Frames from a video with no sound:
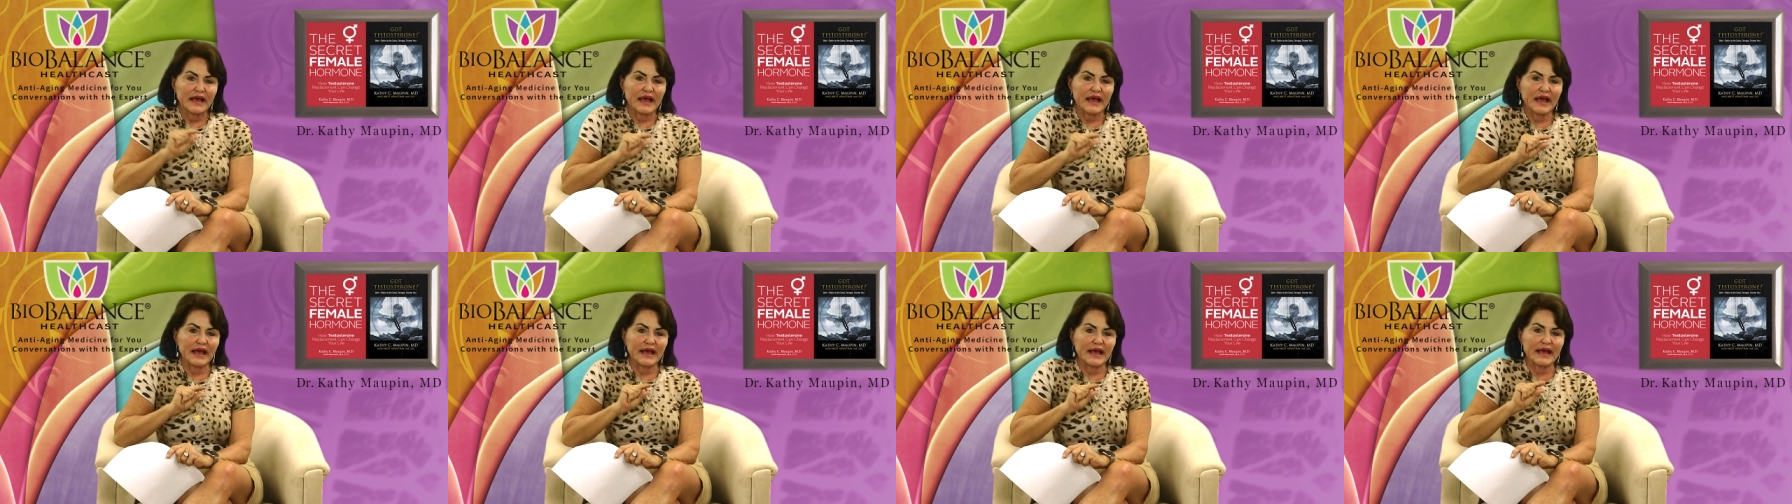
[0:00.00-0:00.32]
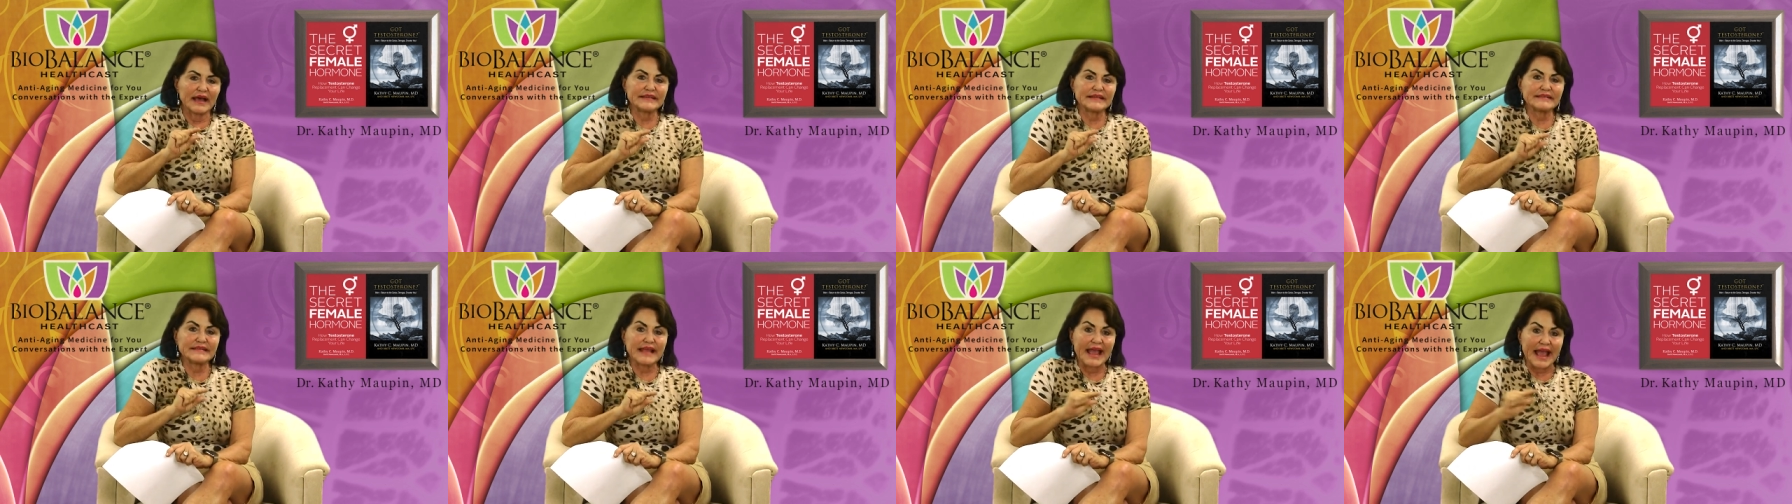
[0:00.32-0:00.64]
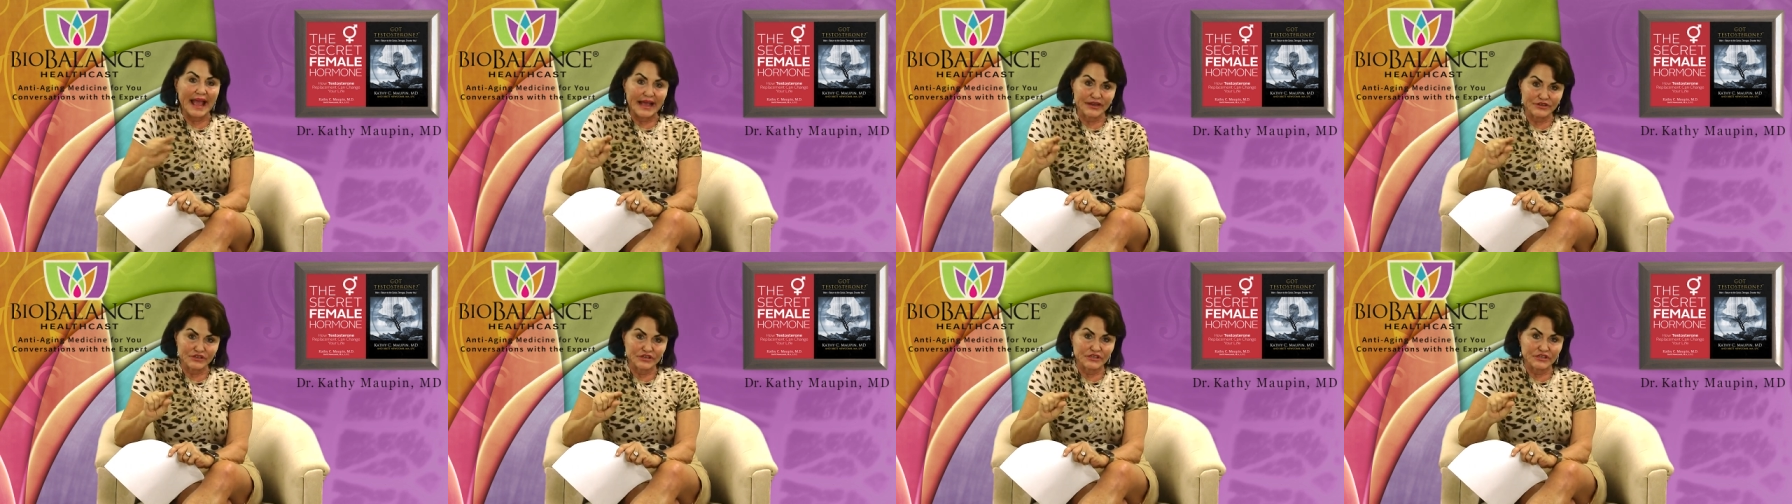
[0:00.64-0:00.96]
uh,
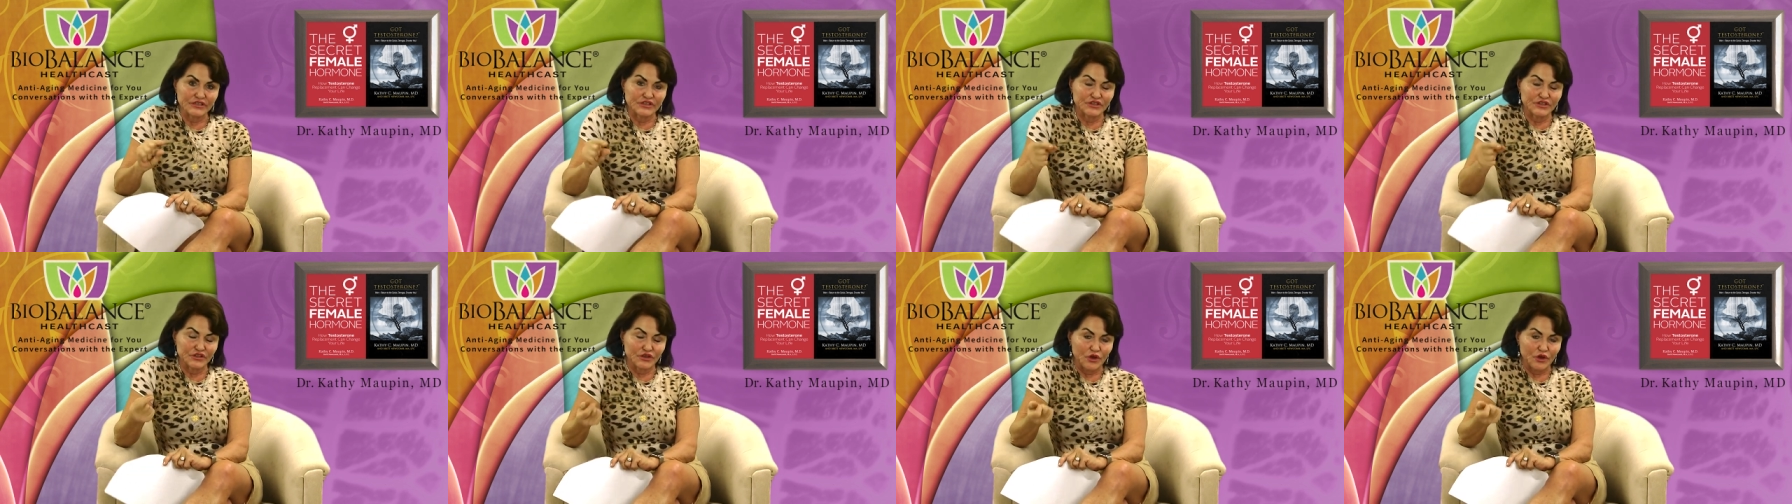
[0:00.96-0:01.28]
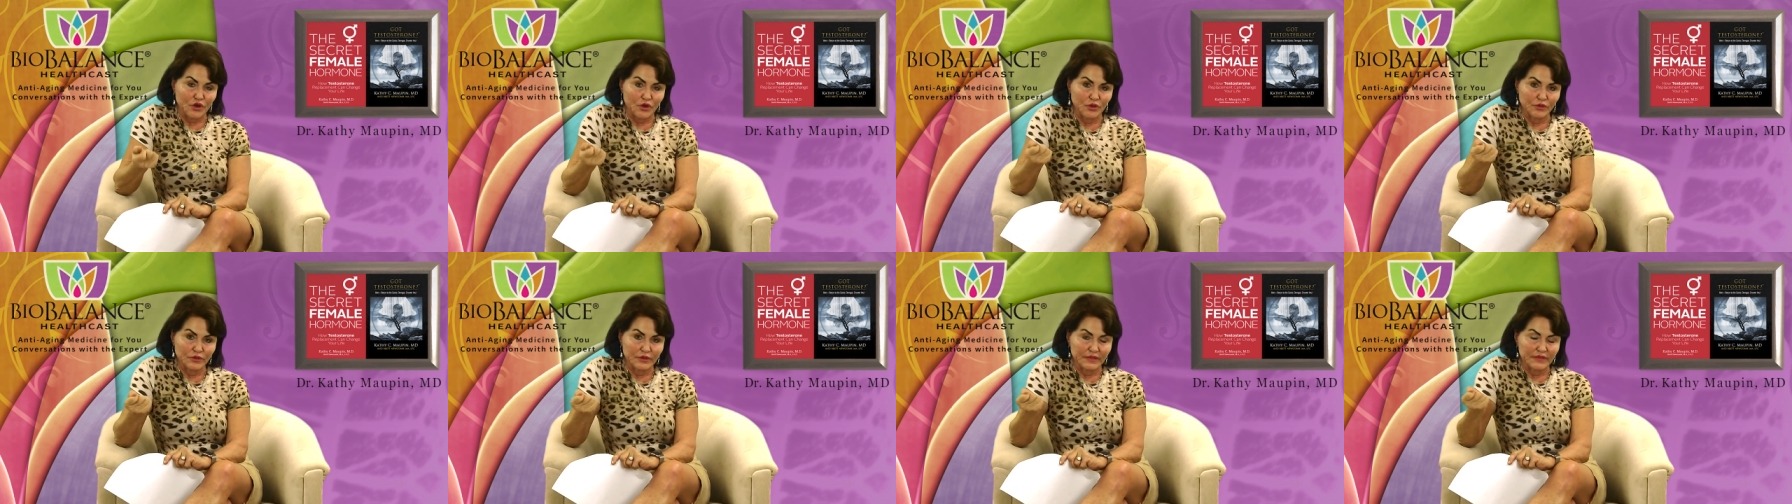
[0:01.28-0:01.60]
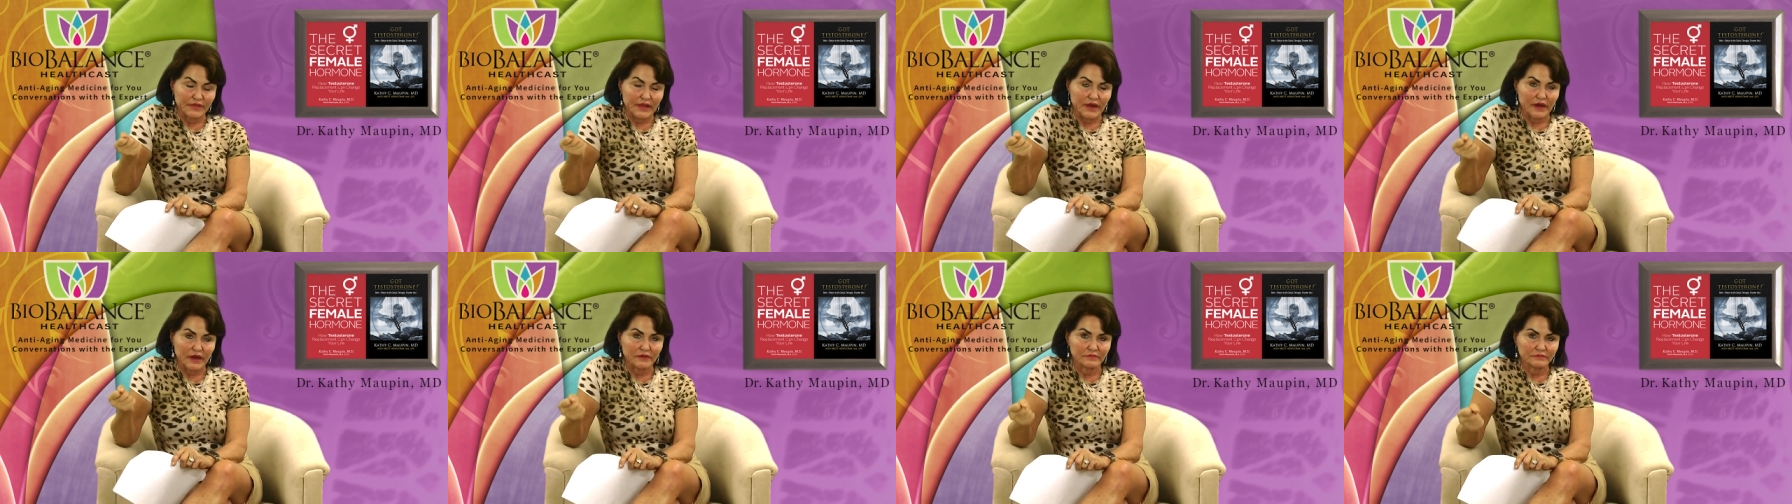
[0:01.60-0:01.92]
attaches to the
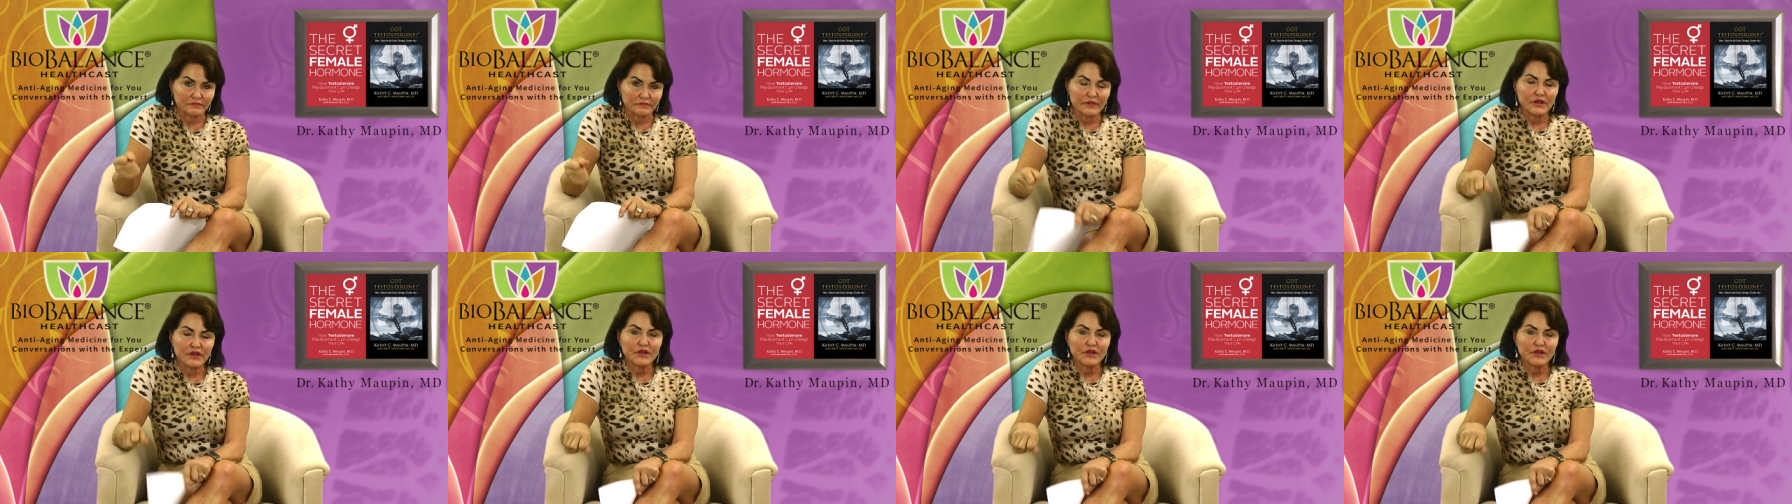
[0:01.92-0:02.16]
colon there.